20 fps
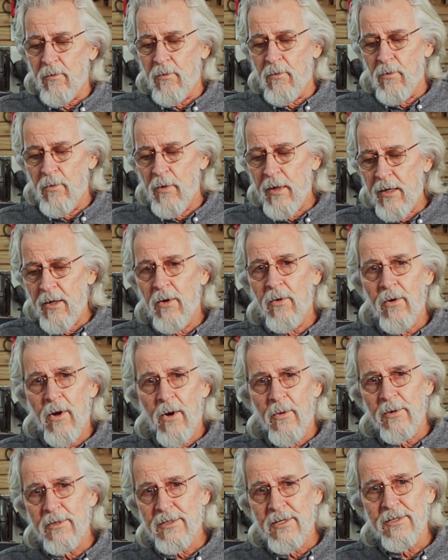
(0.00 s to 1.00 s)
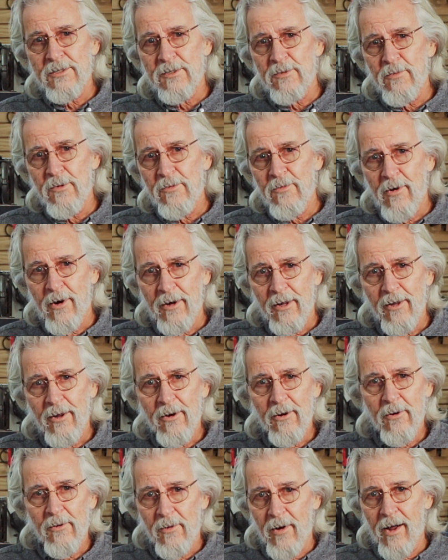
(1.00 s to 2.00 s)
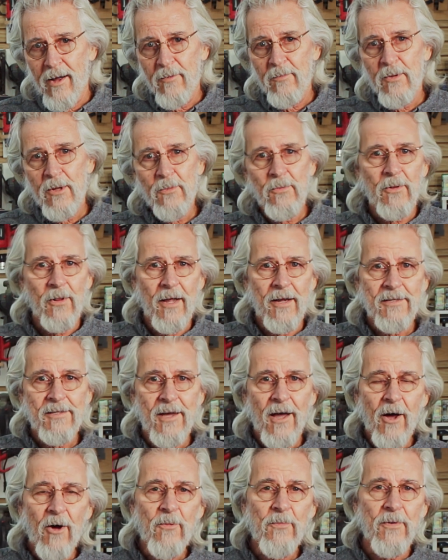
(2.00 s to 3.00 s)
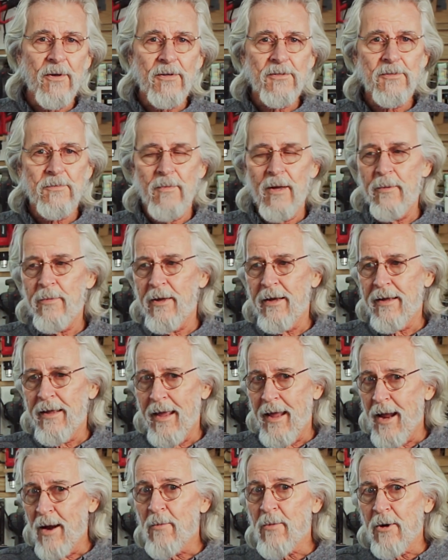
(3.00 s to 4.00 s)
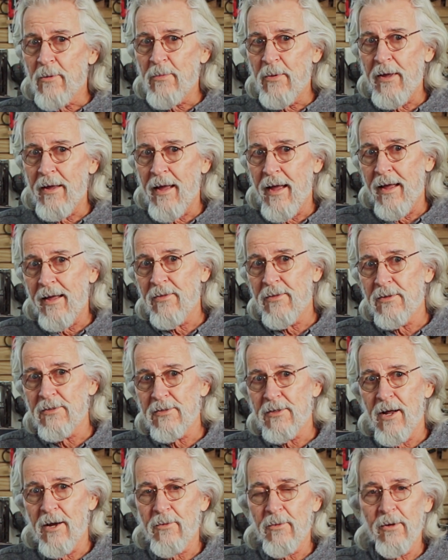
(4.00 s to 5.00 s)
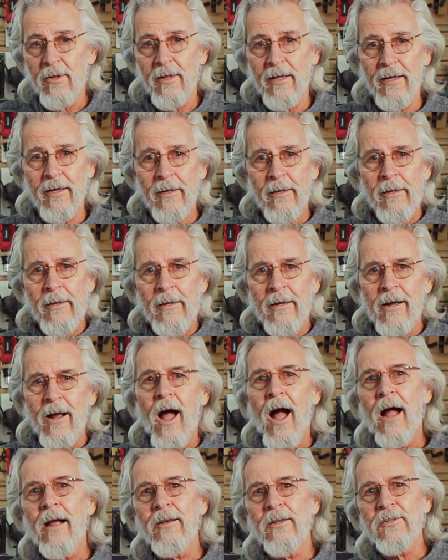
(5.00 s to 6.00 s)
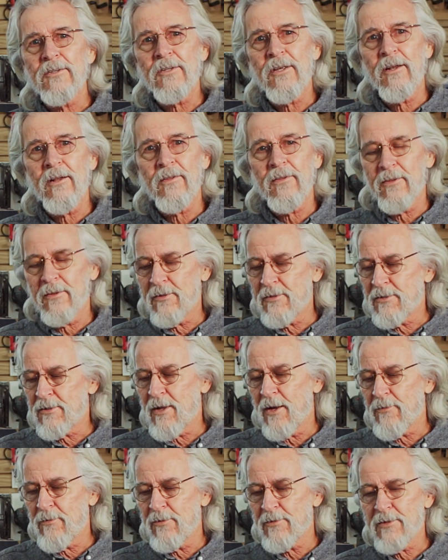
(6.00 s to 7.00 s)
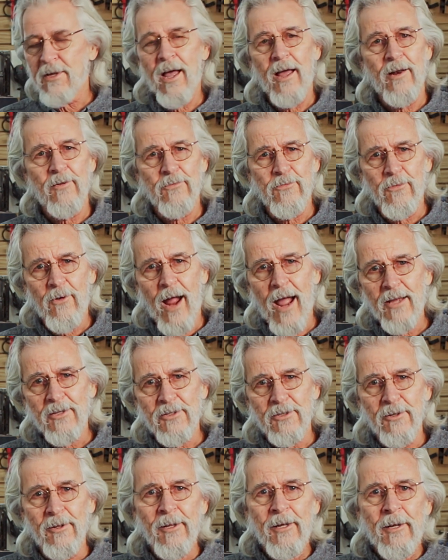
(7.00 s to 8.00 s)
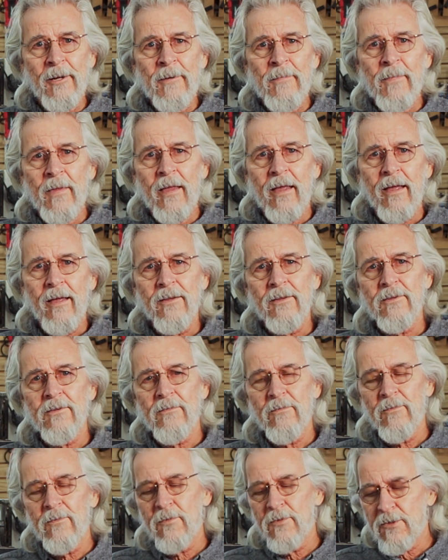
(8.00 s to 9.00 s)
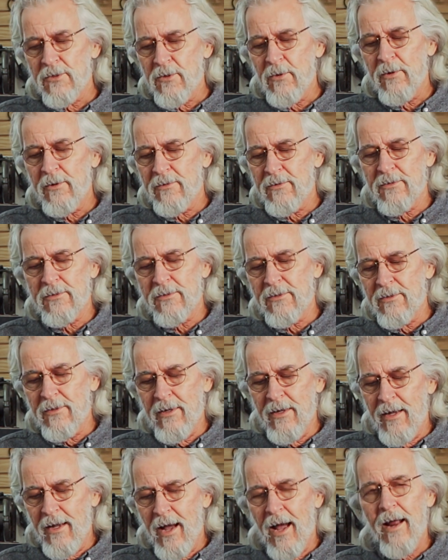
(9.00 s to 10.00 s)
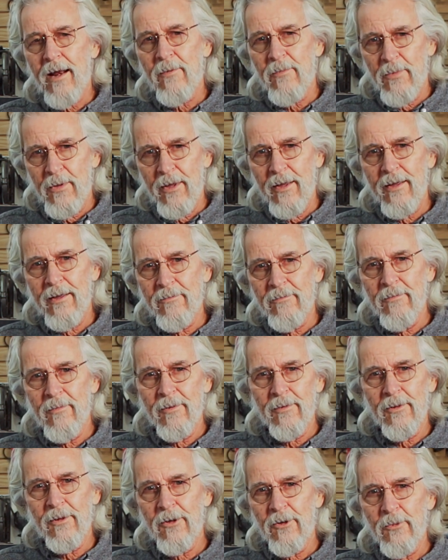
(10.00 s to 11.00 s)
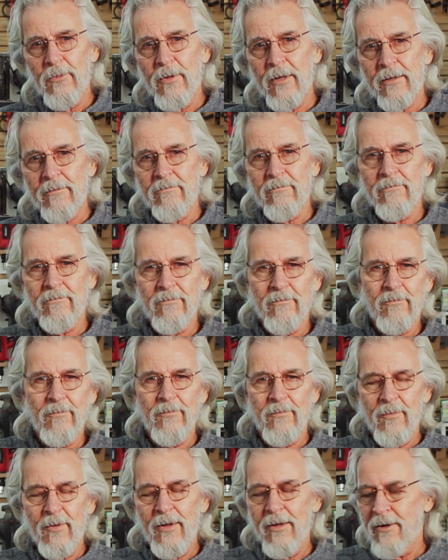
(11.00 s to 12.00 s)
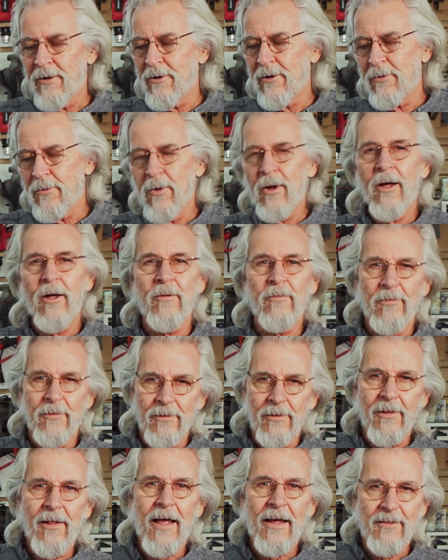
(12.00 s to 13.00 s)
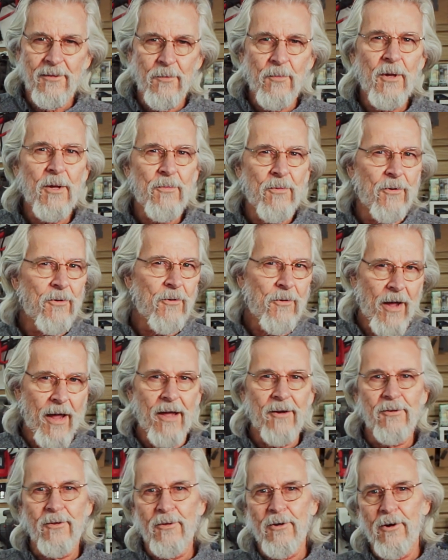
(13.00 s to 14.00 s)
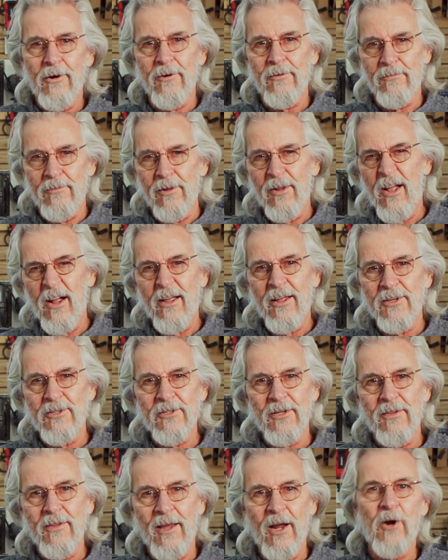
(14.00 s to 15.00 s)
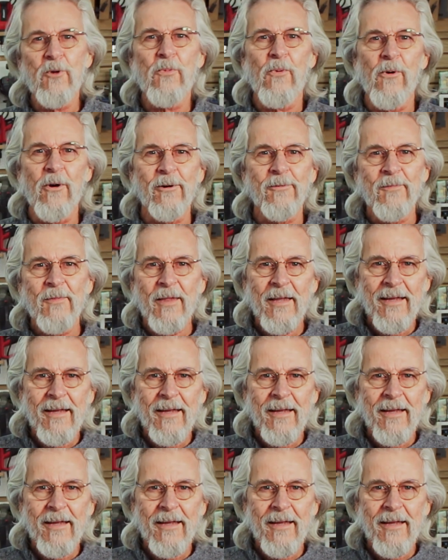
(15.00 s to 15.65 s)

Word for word: we don't always get to move our gear around. People like to help us, maybe a camera PA that's not really cognizant that this stuff is kind of fragile. And so it's got to be a little bit you know, well, like the people who handle your luggage at the airport.